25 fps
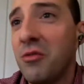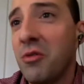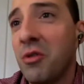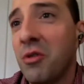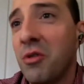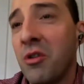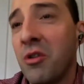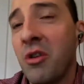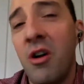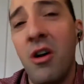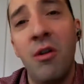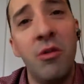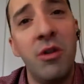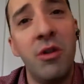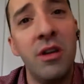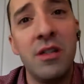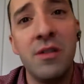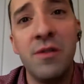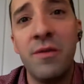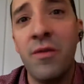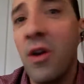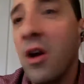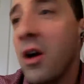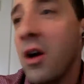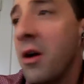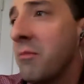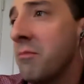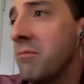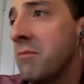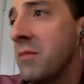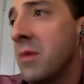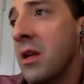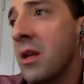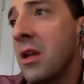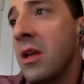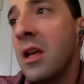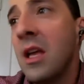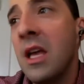recall where he's
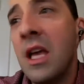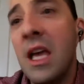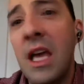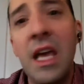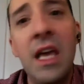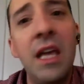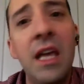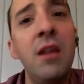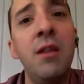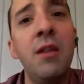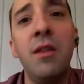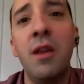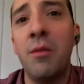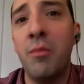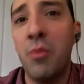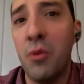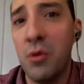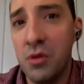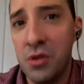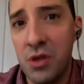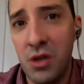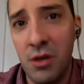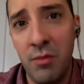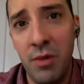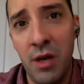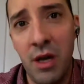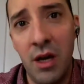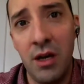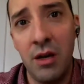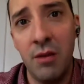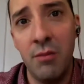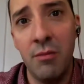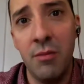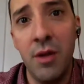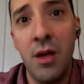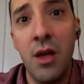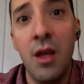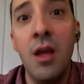from, anything personal about
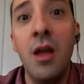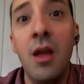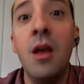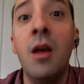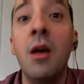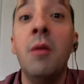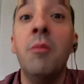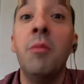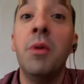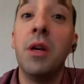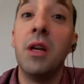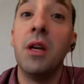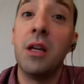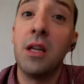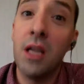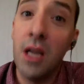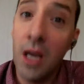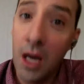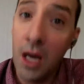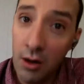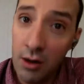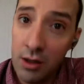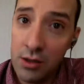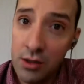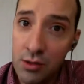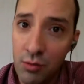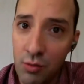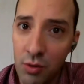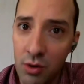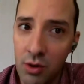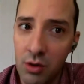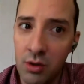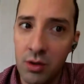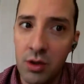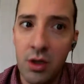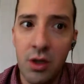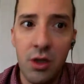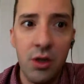him. But in Gary's
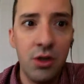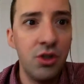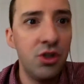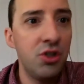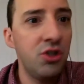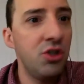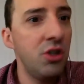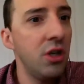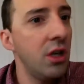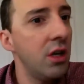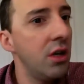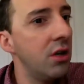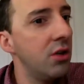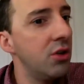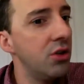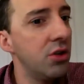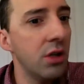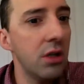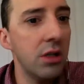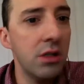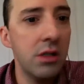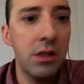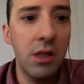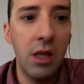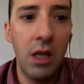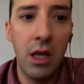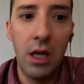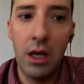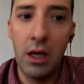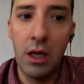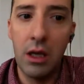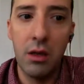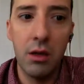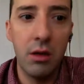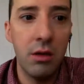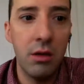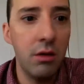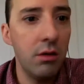world, she just
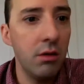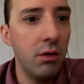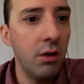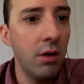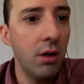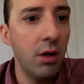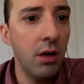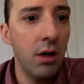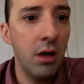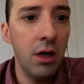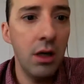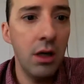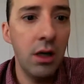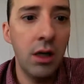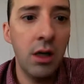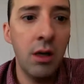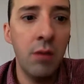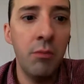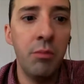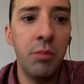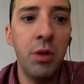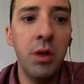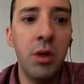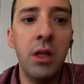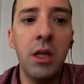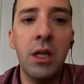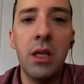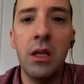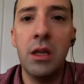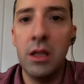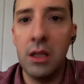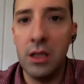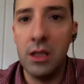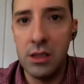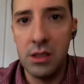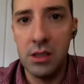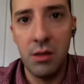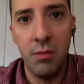like
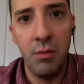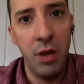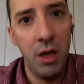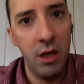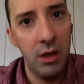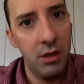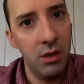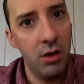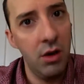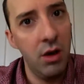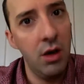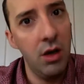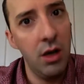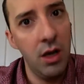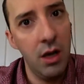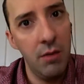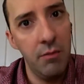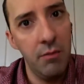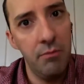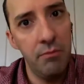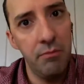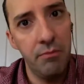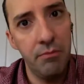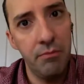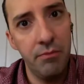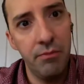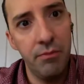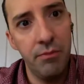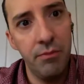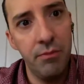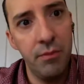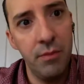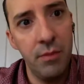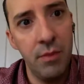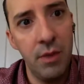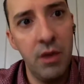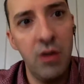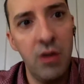completely is dependent on him,
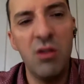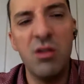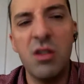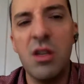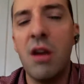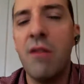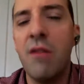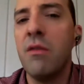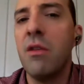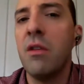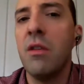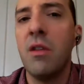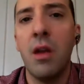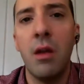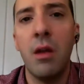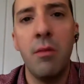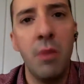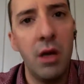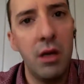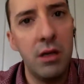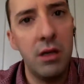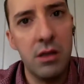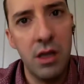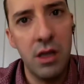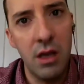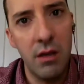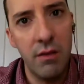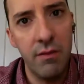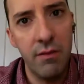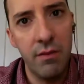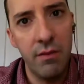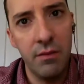and knows everything hmm. about his life.